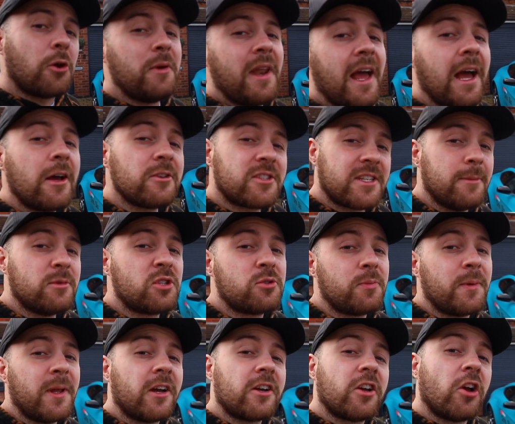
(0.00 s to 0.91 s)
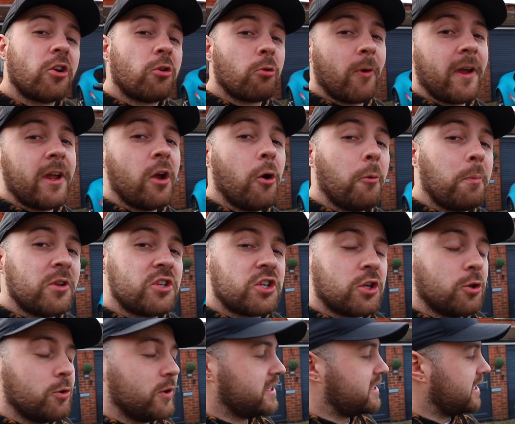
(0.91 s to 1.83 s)
now seems to be like a great
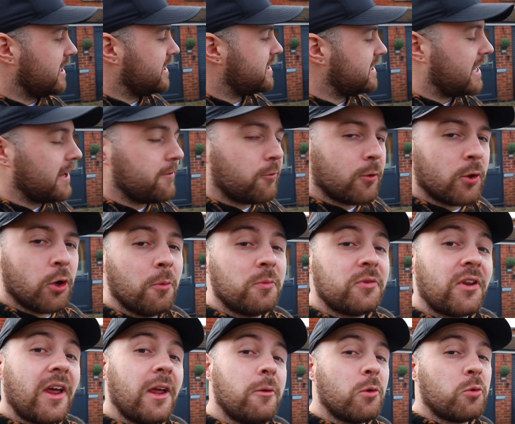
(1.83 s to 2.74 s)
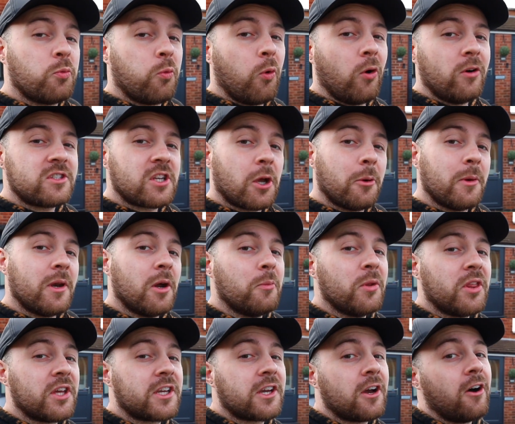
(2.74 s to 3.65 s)
opportunity to give you an update with what's going on
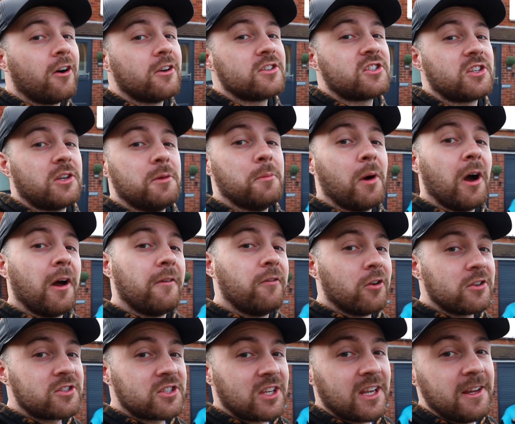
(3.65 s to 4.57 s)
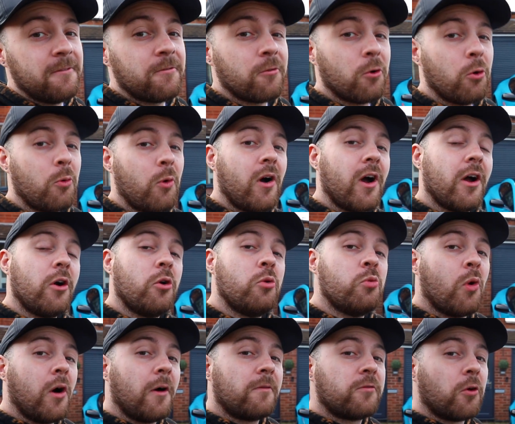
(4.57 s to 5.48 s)
with the cars that you might have not seen for a while,
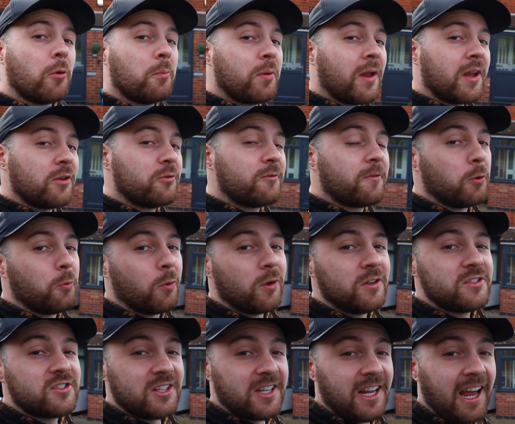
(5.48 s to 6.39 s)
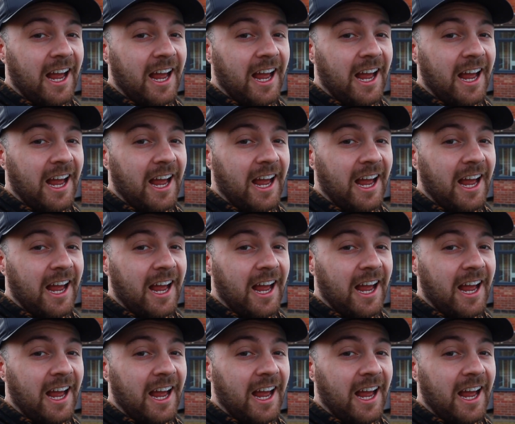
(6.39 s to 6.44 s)
what I've got planned for the ones that you